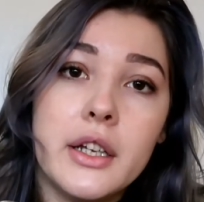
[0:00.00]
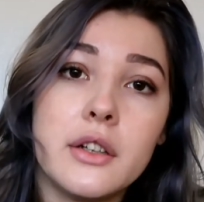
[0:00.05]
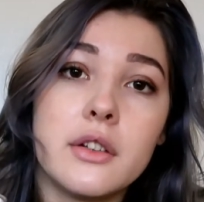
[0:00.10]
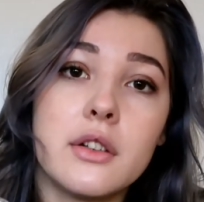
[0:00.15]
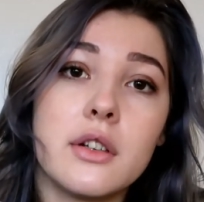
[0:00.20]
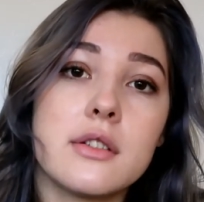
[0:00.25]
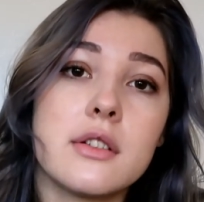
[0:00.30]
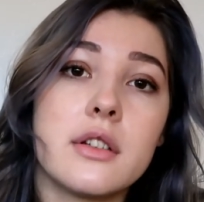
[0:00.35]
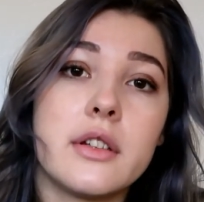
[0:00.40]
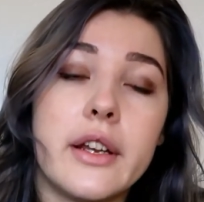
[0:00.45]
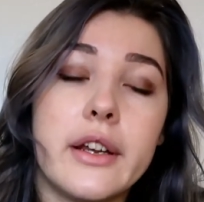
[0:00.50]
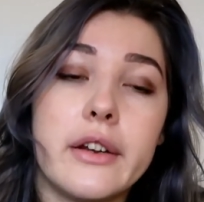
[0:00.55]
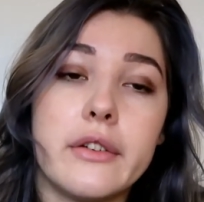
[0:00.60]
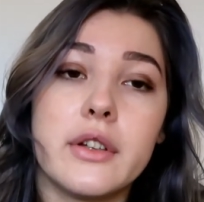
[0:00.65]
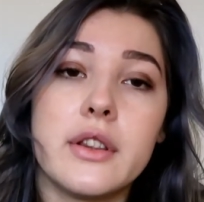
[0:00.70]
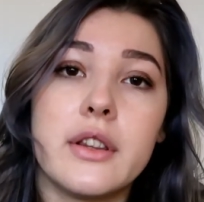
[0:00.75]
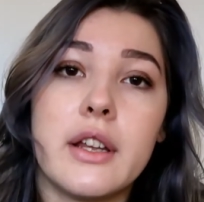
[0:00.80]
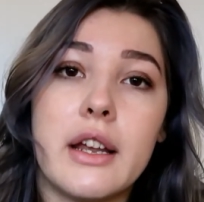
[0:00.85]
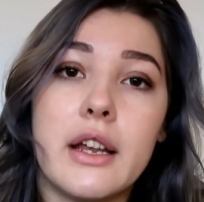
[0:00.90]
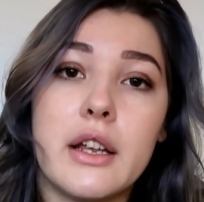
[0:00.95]
doesn't
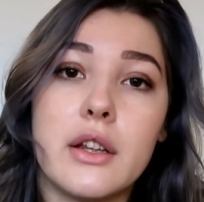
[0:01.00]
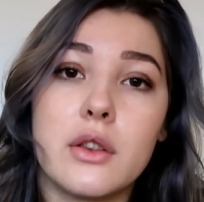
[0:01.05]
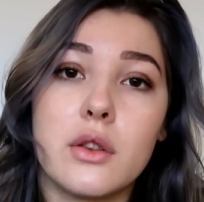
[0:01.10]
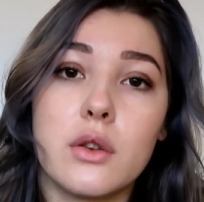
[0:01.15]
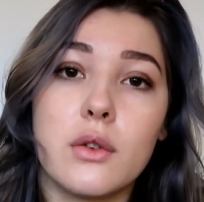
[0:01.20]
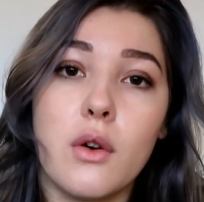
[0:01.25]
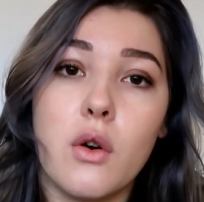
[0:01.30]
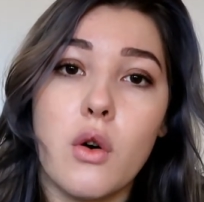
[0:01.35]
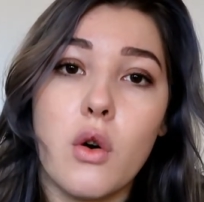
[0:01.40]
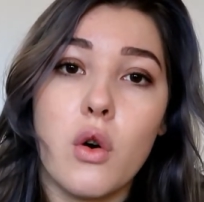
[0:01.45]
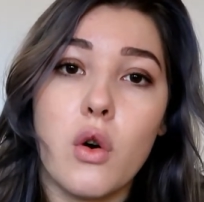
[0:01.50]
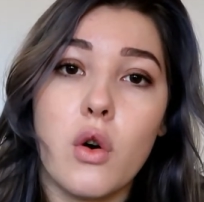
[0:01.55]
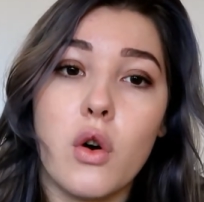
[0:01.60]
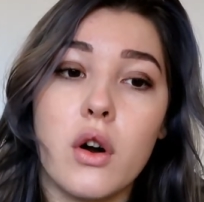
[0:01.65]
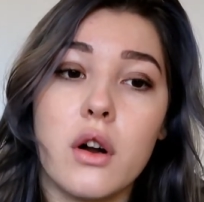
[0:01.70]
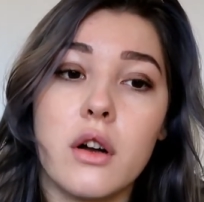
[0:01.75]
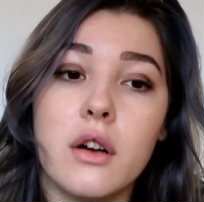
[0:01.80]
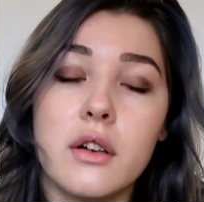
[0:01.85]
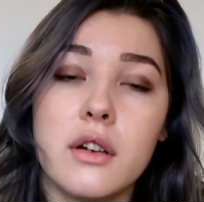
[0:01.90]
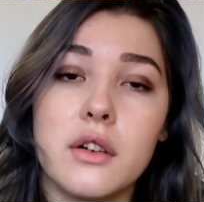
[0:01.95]
irritate
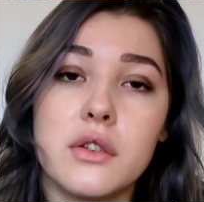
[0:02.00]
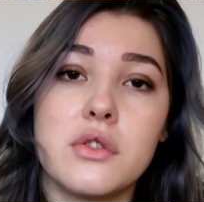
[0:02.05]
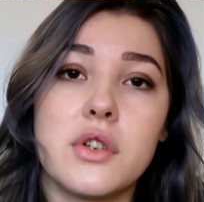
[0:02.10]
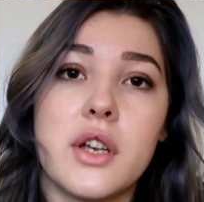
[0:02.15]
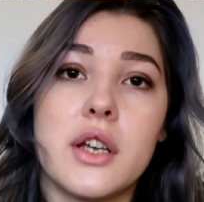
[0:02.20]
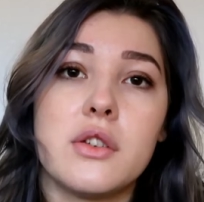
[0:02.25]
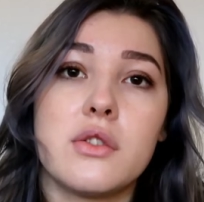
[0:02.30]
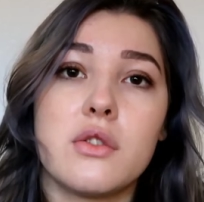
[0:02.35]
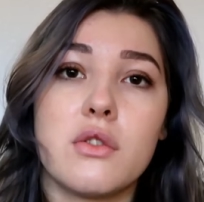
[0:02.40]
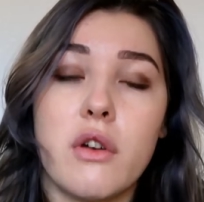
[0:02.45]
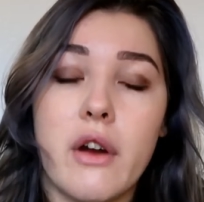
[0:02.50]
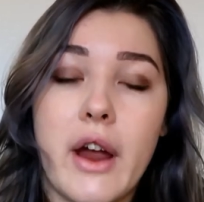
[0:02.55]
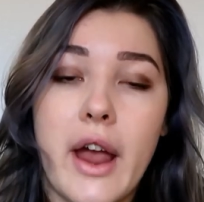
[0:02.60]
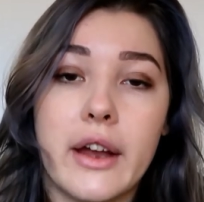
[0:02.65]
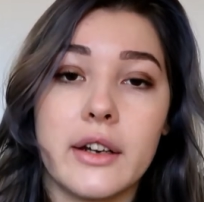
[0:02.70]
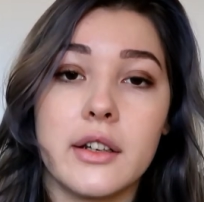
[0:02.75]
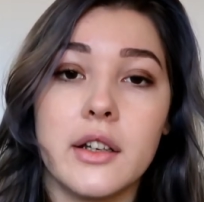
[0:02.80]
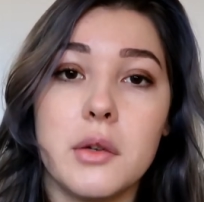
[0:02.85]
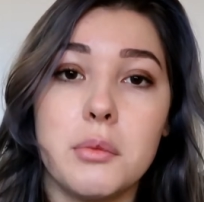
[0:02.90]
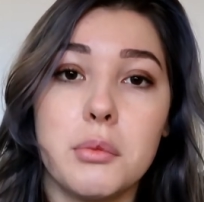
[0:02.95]
or congest your
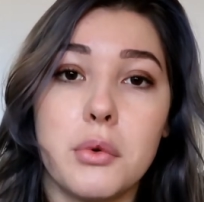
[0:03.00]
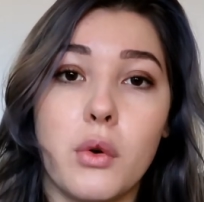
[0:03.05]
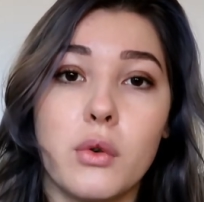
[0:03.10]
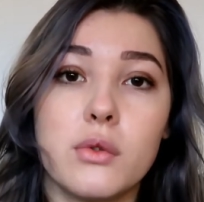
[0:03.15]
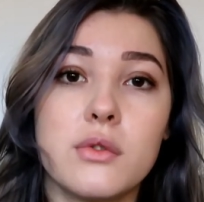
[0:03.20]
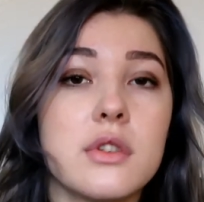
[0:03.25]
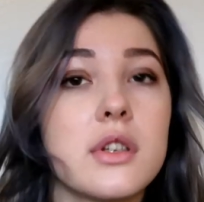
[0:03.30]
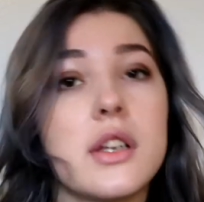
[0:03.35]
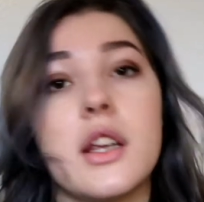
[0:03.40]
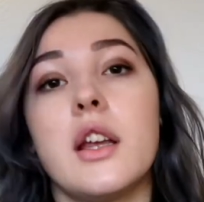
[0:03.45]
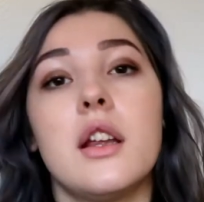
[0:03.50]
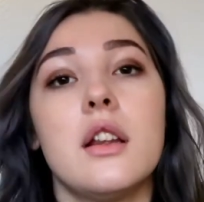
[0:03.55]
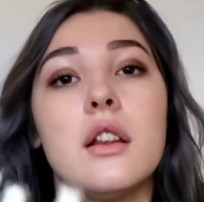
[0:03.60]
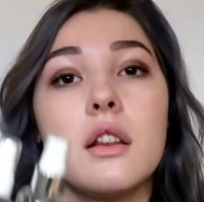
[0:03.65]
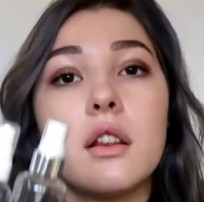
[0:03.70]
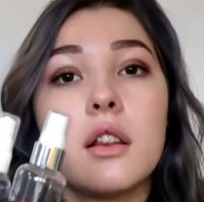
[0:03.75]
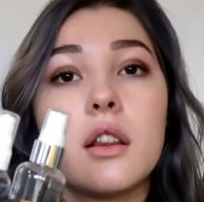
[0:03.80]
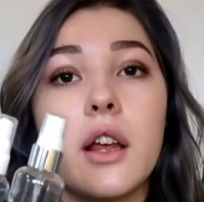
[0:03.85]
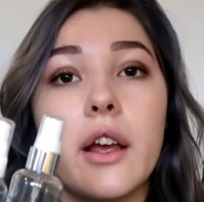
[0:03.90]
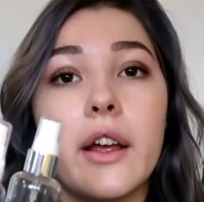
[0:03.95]
acne prone skin,
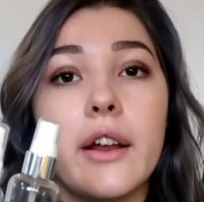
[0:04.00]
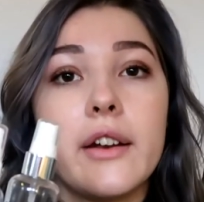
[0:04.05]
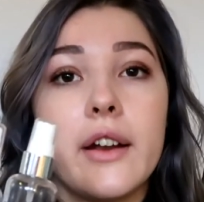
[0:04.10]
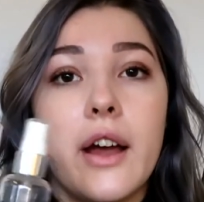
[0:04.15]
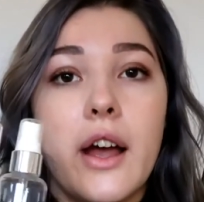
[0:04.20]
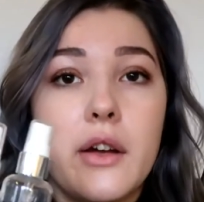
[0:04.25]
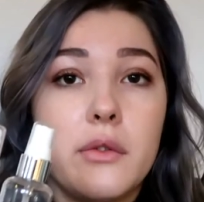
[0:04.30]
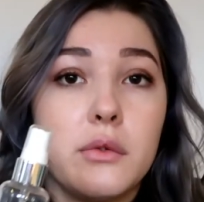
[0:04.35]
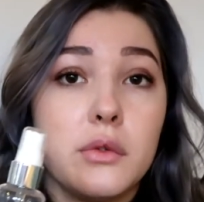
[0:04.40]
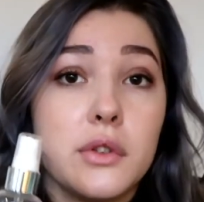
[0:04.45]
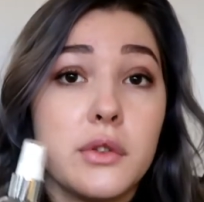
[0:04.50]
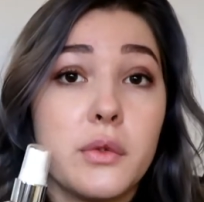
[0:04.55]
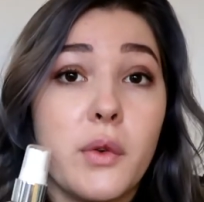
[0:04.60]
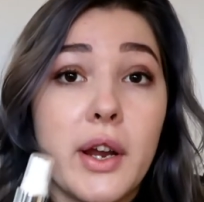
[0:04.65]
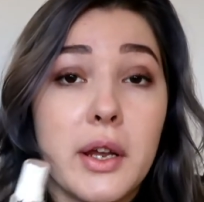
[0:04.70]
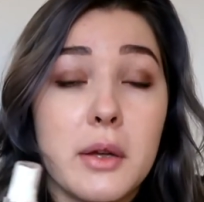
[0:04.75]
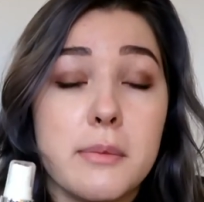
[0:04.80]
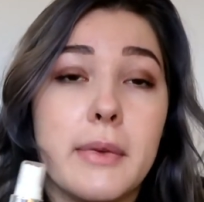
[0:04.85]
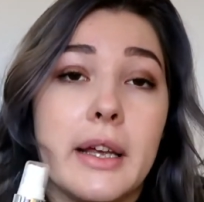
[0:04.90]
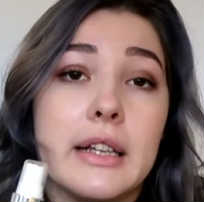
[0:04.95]
then I would
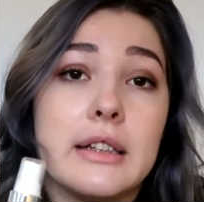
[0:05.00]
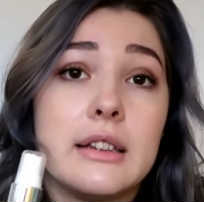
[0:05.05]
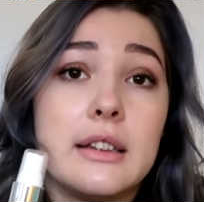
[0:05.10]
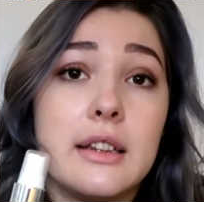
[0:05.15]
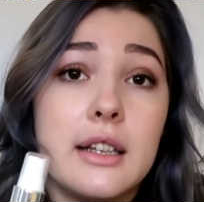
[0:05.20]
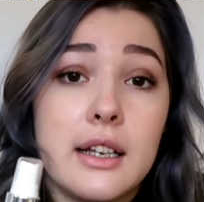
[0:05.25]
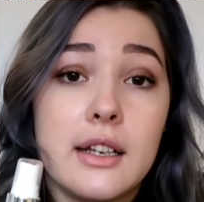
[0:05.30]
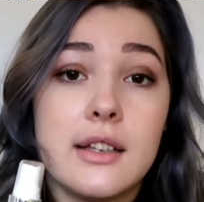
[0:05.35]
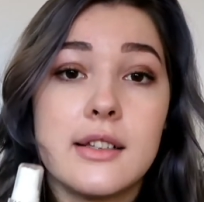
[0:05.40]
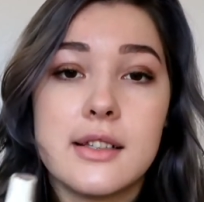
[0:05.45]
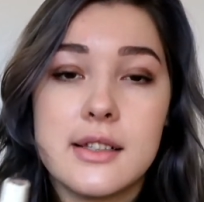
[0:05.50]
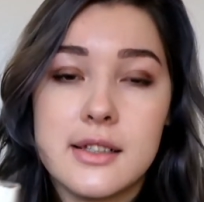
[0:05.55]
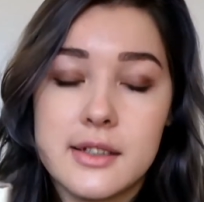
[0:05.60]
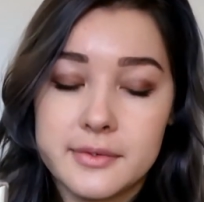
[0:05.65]
recommend these.